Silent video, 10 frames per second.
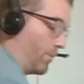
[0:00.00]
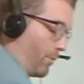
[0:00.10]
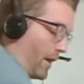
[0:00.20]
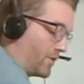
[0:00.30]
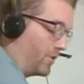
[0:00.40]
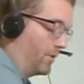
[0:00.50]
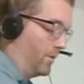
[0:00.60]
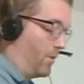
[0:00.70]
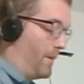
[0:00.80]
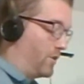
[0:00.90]
your pressure
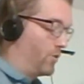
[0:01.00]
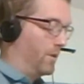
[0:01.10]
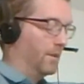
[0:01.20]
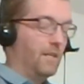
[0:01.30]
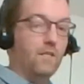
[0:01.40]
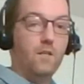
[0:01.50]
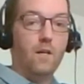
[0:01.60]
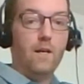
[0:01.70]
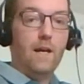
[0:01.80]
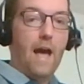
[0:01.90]
or make sure you at least
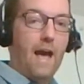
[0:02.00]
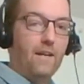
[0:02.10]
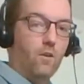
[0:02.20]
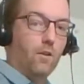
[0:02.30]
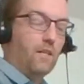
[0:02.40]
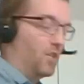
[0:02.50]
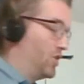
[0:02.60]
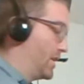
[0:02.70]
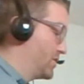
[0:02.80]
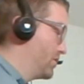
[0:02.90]
accurately
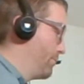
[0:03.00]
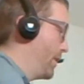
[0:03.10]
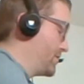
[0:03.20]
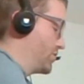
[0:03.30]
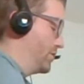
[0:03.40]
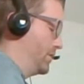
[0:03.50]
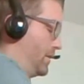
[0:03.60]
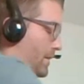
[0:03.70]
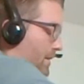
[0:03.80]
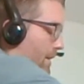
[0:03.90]
adjust your pressure.
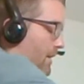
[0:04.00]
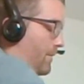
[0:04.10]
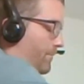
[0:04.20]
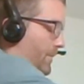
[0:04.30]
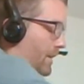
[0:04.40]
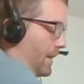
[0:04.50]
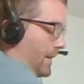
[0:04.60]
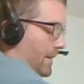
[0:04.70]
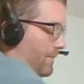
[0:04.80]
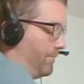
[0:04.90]
Um,
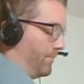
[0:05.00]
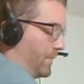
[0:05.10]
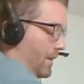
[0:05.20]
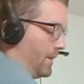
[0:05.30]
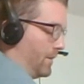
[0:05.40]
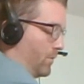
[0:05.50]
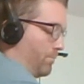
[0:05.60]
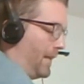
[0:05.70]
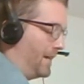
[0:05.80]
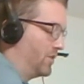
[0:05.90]
again,
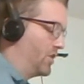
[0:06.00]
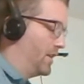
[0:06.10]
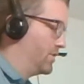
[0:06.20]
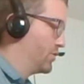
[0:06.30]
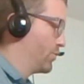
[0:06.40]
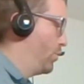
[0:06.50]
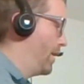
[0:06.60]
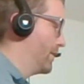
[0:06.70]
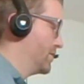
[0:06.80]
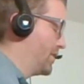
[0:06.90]
platen changes
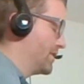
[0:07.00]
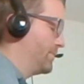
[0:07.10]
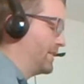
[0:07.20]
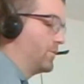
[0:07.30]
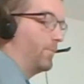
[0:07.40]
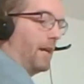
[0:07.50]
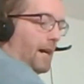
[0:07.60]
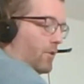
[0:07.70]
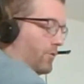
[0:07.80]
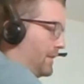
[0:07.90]
require adjustments, but I
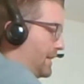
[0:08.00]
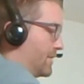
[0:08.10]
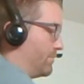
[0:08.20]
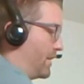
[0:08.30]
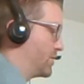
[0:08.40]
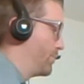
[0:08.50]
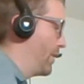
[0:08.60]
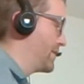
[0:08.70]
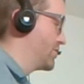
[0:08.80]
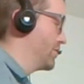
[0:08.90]
don't need as much
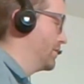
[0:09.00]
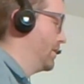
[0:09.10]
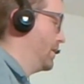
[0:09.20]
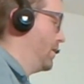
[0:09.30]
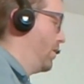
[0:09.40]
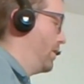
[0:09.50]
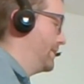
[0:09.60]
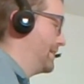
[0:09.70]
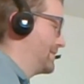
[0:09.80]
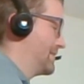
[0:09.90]
pressure on
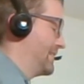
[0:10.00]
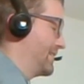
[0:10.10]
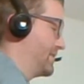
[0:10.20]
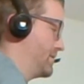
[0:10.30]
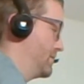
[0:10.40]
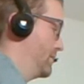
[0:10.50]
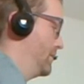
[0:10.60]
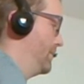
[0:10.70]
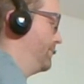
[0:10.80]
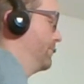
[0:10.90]
that six
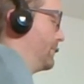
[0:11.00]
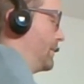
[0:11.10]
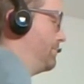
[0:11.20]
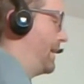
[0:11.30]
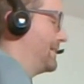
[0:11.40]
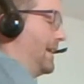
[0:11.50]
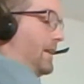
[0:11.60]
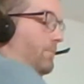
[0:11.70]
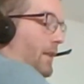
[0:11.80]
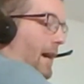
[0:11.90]
by
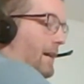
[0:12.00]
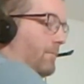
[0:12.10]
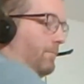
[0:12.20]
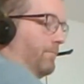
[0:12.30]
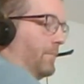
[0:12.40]
ten platen